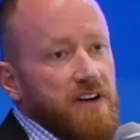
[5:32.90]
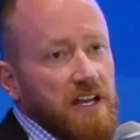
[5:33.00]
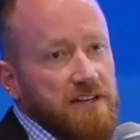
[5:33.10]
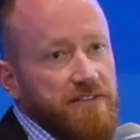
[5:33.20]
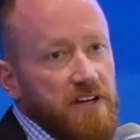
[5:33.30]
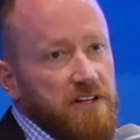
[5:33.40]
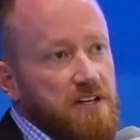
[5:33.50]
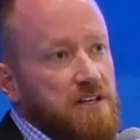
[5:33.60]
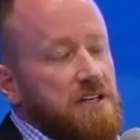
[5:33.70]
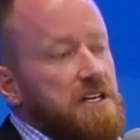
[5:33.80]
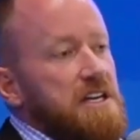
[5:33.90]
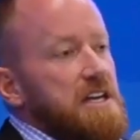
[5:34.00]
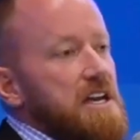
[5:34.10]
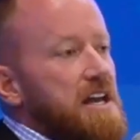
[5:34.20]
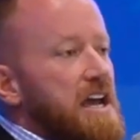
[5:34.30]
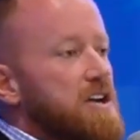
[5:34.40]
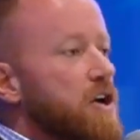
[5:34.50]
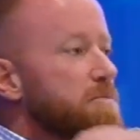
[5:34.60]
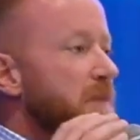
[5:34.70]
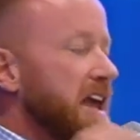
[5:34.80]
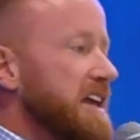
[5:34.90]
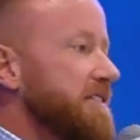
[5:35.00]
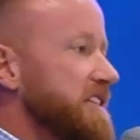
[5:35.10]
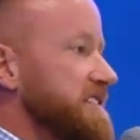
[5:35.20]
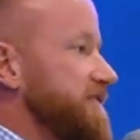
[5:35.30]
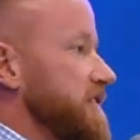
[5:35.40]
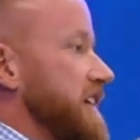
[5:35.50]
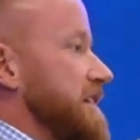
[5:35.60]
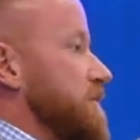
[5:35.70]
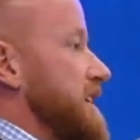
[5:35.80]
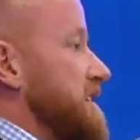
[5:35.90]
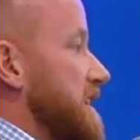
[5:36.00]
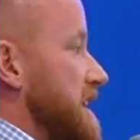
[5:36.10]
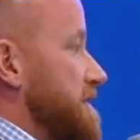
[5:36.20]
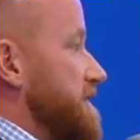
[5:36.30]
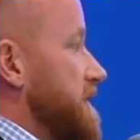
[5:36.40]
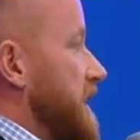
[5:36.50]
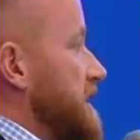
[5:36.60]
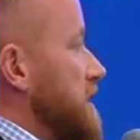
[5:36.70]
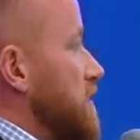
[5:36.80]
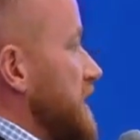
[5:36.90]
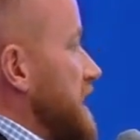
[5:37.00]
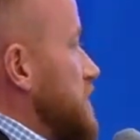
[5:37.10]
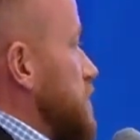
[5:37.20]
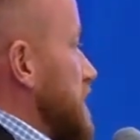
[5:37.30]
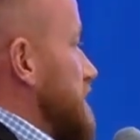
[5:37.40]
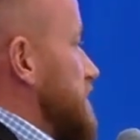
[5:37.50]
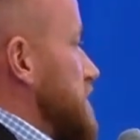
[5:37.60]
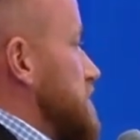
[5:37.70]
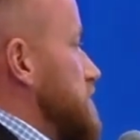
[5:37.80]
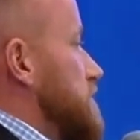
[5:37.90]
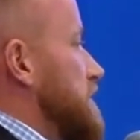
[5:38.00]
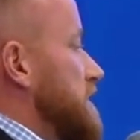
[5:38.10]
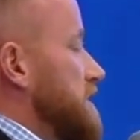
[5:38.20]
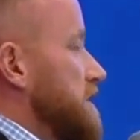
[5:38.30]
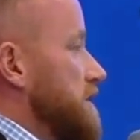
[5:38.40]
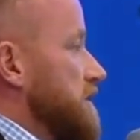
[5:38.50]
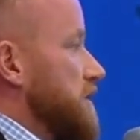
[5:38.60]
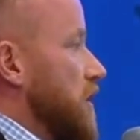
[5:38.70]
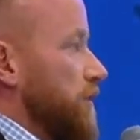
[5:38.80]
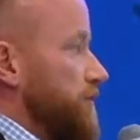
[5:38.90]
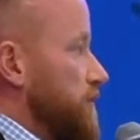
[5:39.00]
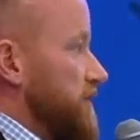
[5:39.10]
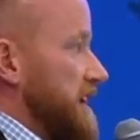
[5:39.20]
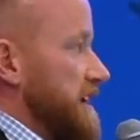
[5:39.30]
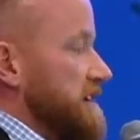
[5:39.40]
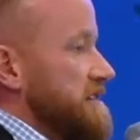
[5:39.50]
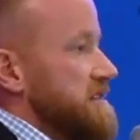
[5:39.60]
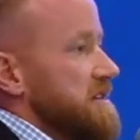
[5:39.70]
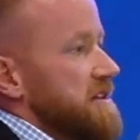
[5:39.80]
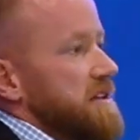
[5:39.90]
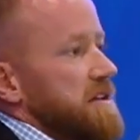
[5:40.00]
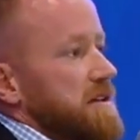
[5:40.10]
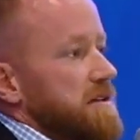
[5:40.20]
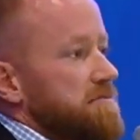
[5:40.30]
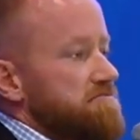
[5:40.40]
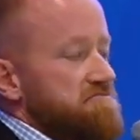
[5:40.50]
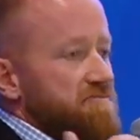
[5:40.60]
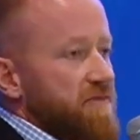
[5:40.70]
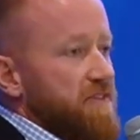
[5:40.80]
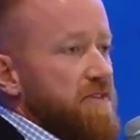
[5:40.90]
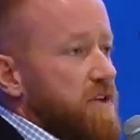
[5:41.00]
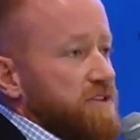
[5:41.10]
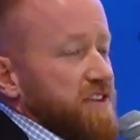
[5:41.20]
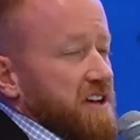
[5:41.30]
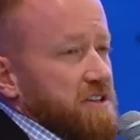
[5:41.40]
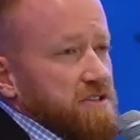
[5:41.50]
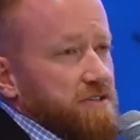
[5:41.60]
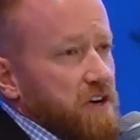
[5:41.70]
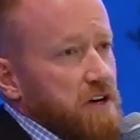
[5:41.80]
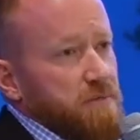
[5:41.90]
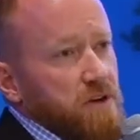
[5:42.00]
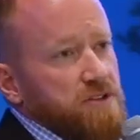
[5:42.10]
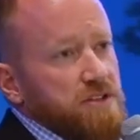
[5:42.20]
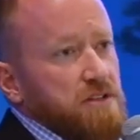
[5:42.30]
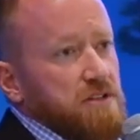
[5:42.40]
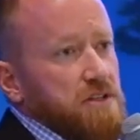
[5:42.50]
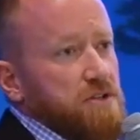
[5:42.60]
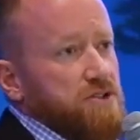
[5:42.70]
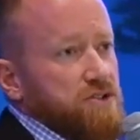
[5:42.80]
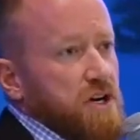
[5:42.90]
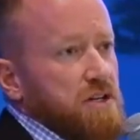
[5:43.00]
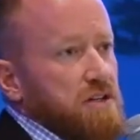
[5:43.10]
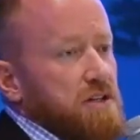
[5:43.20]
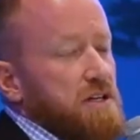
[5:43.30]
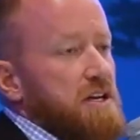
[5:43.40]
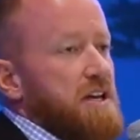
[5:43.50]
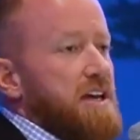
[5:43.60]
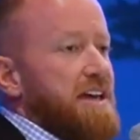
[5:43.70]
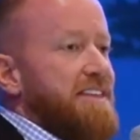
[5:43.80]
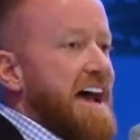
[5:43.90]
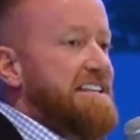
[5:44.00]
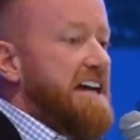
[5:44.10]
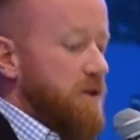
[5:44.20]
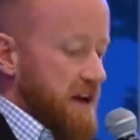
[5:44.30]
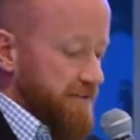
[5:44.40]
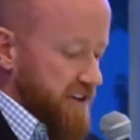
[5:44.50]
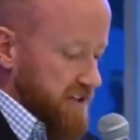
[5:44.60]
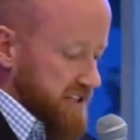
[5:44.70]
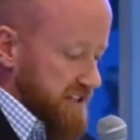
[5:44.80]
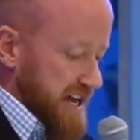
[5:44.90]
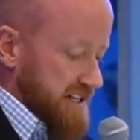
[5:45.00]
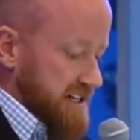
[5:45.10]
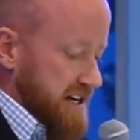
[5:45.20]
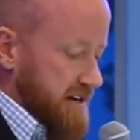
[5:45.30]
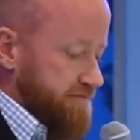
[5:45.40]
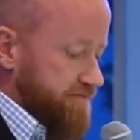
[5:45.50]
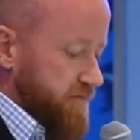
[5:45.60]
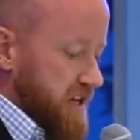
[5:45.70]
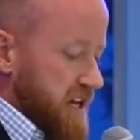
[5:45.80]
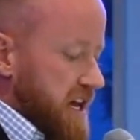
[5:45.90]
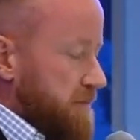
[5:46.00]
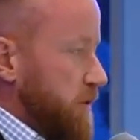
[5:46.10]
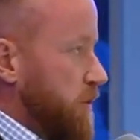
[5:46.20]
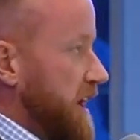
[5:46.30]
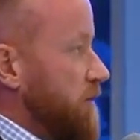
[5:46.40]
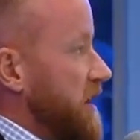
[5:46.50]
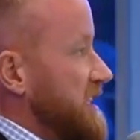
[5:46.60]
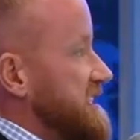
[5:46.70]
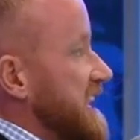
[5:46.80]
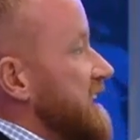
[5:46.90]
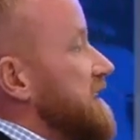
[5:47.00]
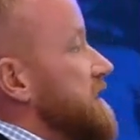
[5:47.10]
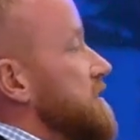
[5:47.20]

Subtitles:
of felt like a failure. And I know many of us feel that way in life. I know each one of you go through things. Those failures are very personal. You struggle. That's how I felt at that time. But what I want to tell